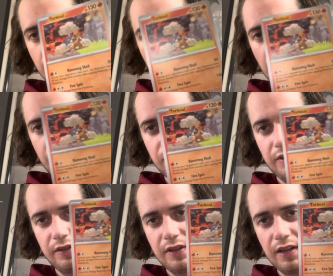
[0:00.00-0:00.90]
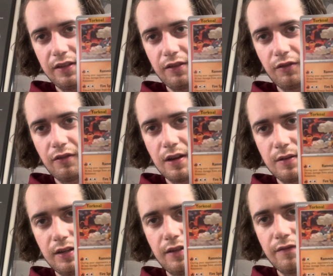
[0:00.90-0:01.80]
Represents that it's a
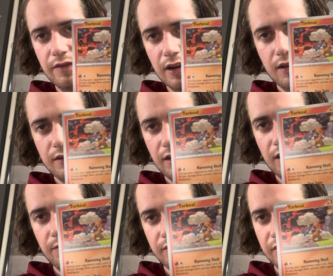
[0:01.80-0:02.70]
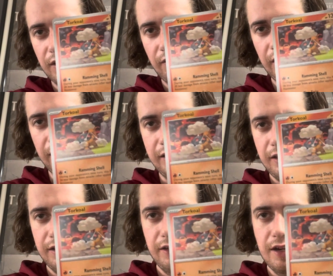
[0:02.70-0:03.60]
ground and a fire type. It's kind of like a
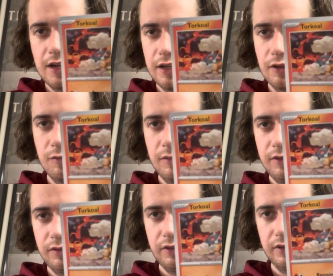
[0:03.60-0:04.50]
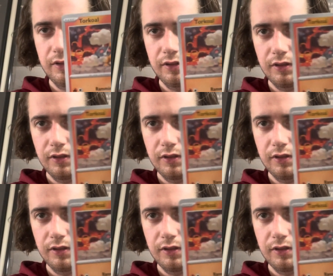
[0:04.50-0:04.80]
yin yang almost.